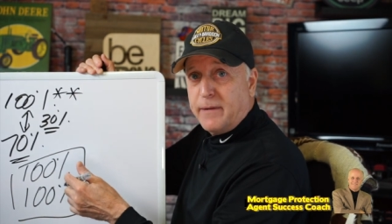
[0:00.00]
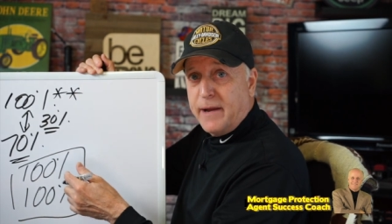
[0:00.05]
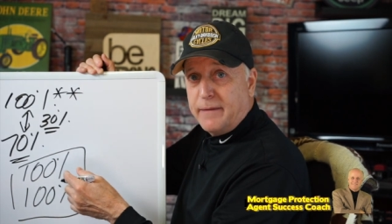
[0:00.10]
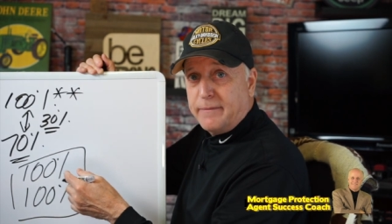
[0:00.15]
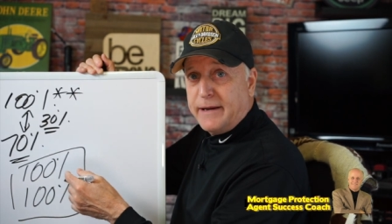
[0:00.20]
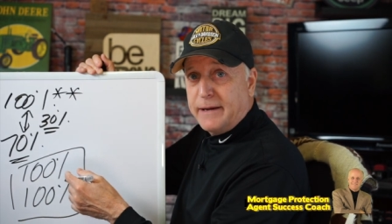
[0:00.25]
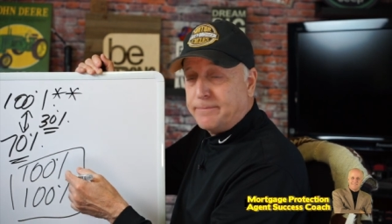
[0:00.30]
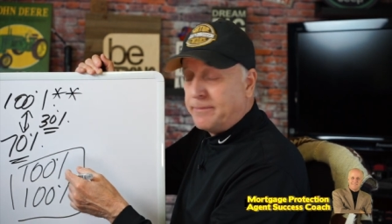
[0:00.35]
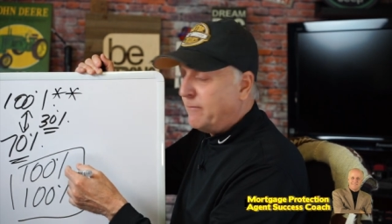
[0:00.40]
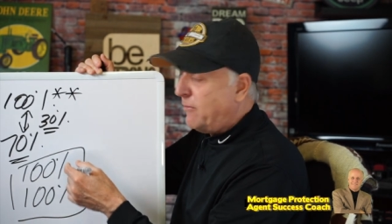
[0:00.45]
and
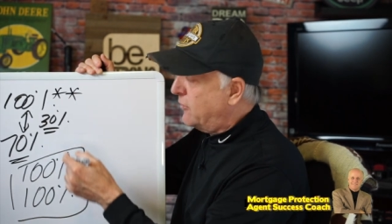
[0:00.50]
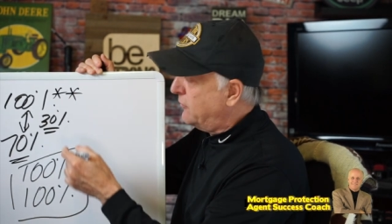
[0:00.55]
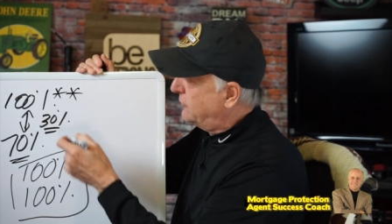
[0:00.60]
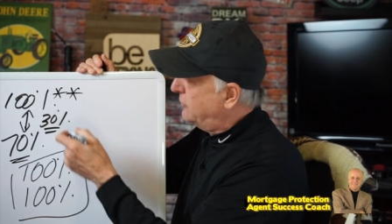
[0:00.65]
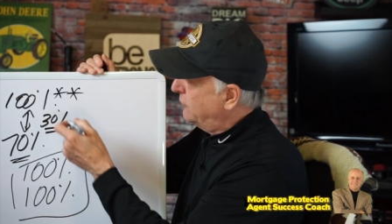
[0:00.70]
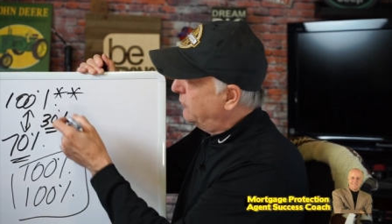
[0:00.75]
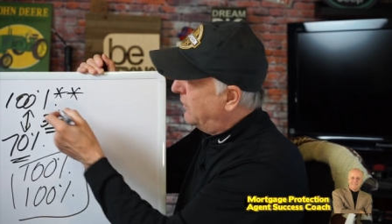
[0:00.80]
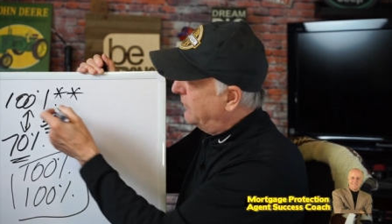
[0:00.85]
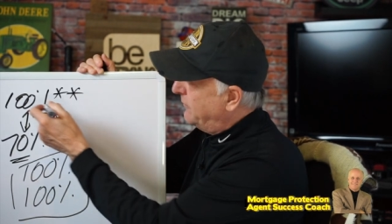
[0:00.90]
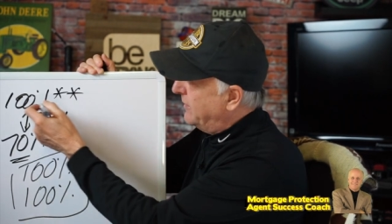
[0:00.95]
get promoted
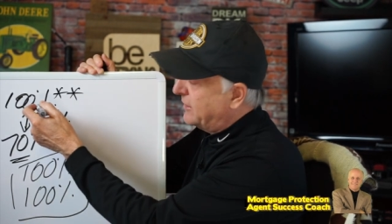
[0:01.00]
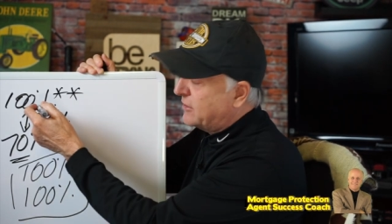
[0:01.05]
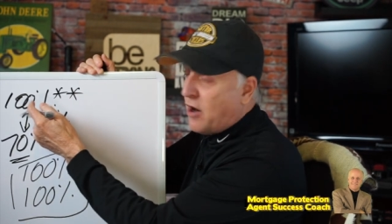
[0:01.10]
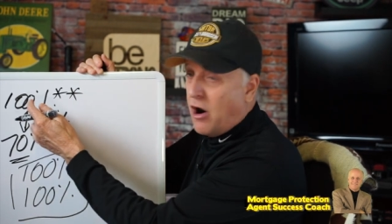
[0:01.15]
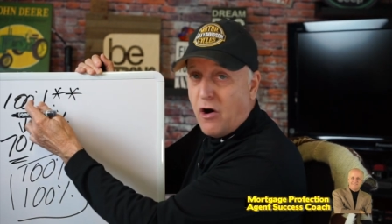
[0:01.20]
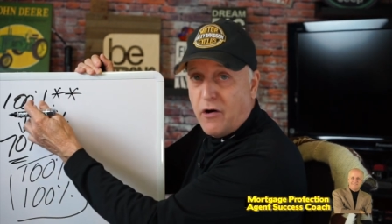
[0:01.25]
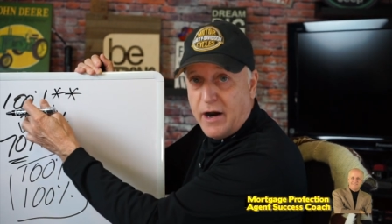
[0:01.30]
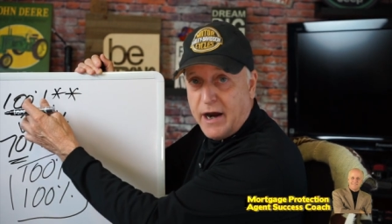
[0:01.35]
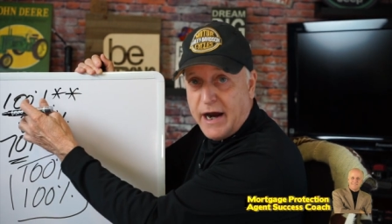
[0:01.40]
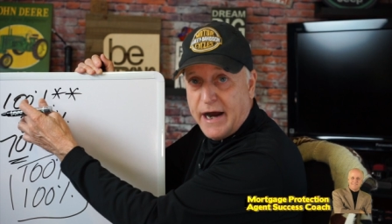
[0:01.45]
to what we
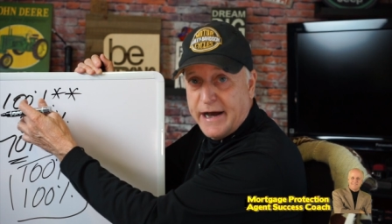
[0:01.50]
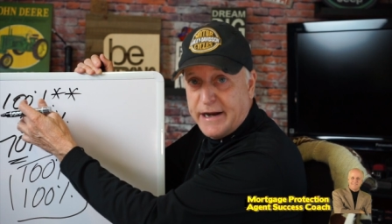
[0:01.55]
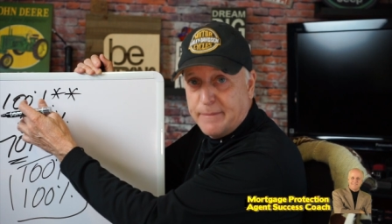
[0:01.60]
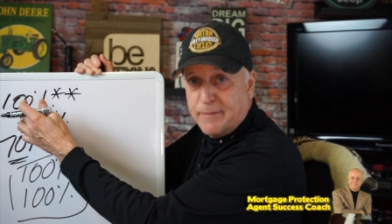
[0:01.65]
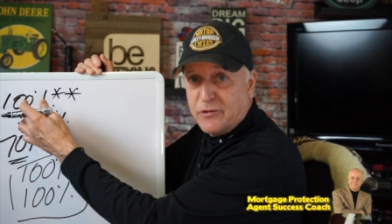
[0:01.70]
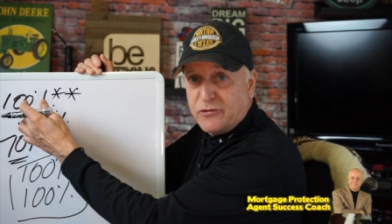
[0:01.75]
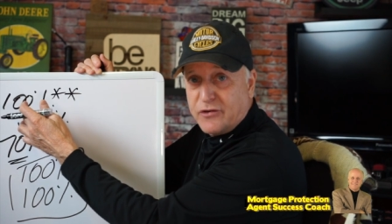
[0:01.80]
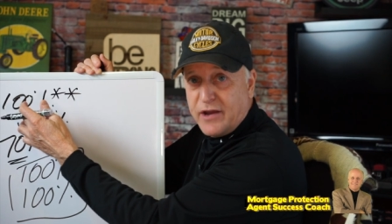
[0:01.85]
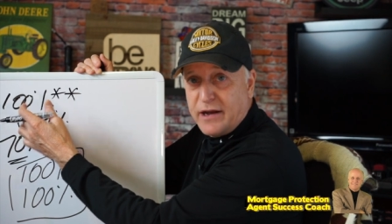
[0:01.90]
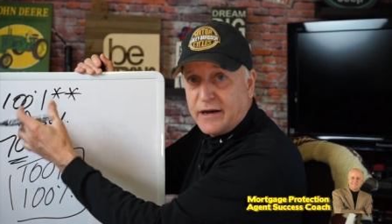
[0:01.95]
call
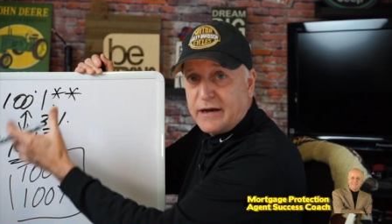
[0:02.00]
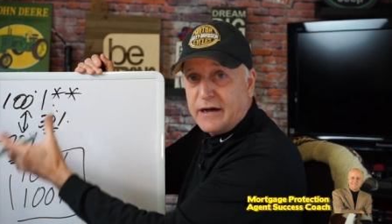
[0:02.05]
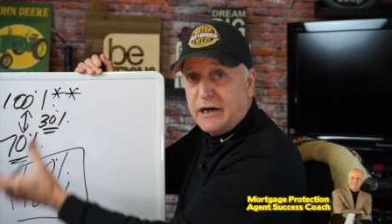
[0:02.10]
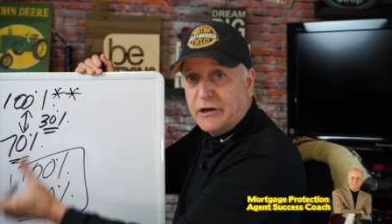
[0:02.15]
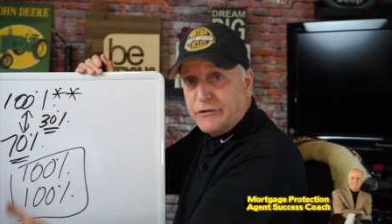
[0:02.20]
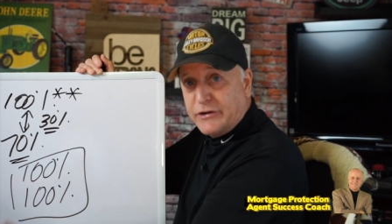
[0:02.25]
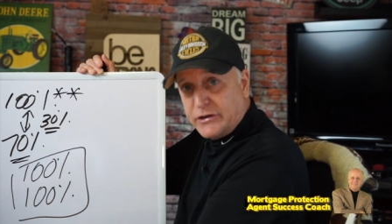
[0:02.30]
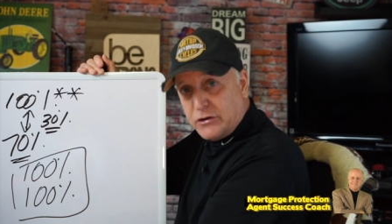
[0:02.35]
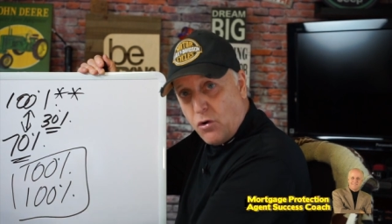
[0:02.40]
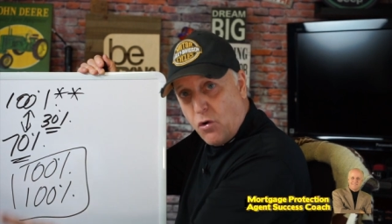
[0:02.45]
100%
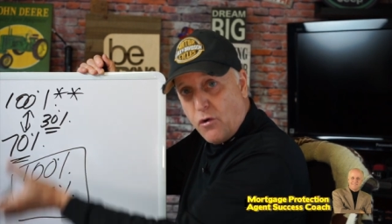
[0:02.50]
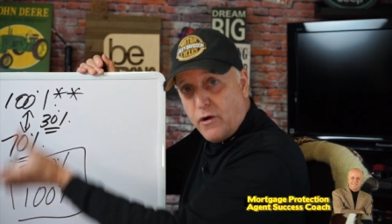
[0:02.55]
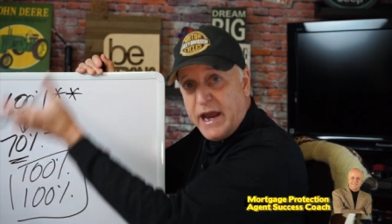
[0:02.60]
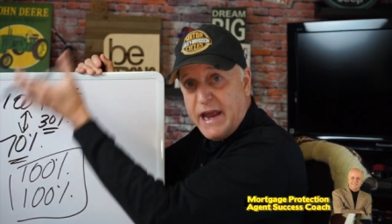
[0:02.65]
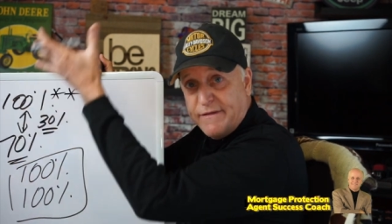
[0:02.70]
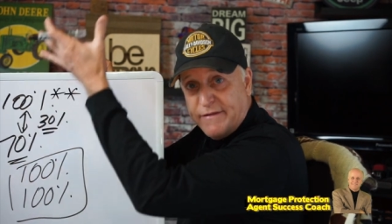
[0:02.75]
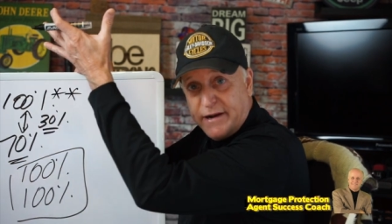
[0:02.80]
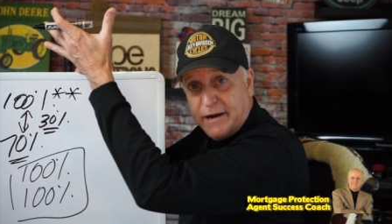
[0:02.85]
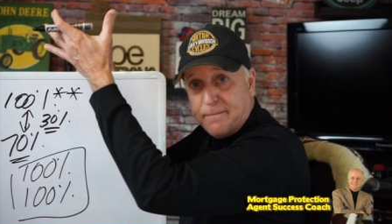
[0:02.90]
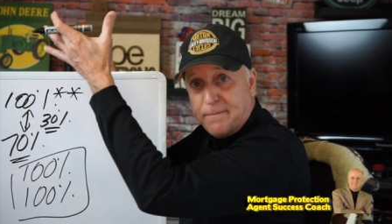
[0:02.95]
conduit or
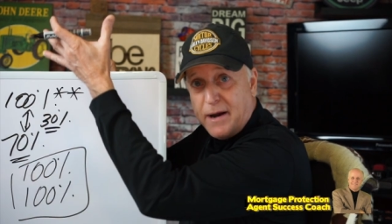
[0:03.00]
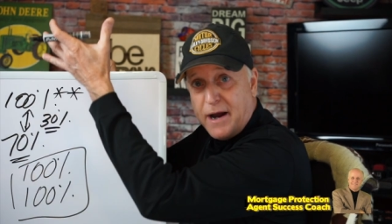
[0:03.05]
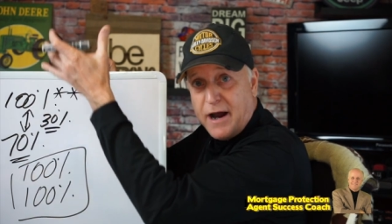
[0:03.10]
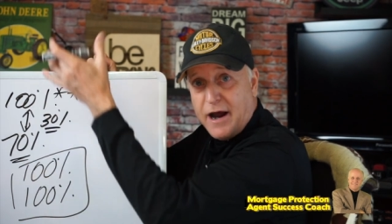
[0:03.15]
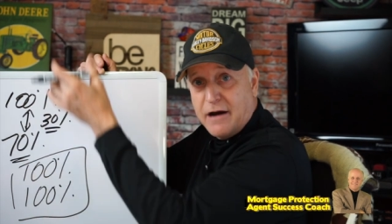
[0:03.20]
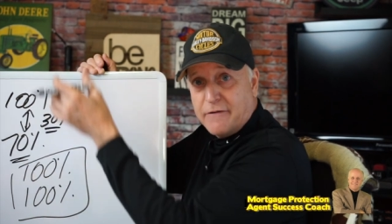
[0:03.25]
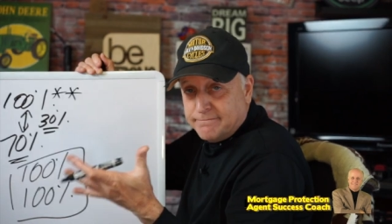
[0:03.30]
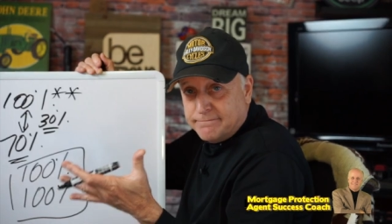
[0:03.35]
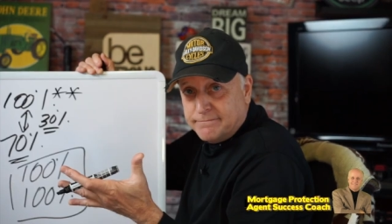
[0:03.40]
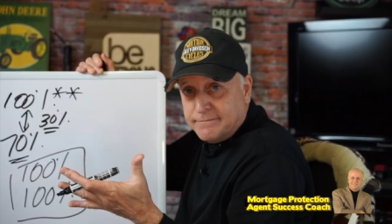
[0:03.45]
even
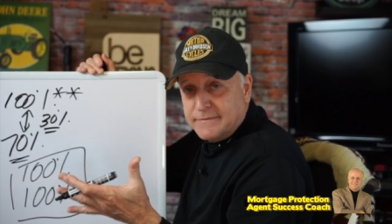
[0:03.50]
above.